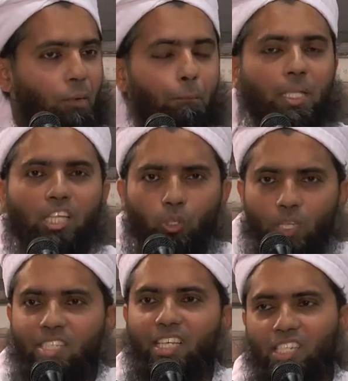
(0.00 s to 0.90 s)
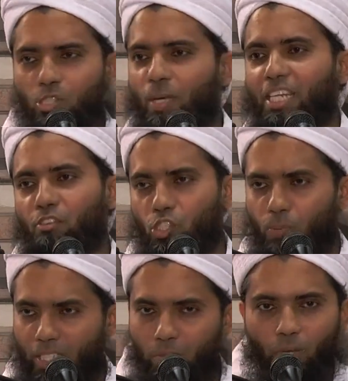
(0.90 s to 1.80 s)
But the question is, my dear
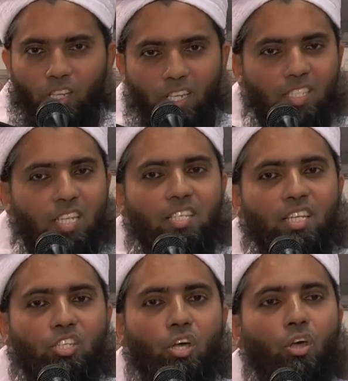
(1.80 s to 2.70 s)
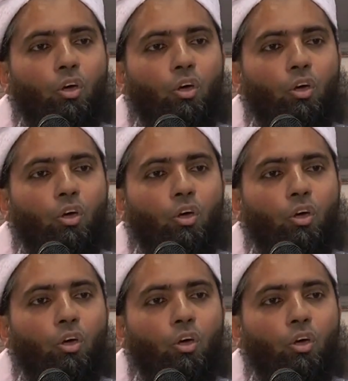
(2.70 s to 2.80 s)
respected brothers and sisters,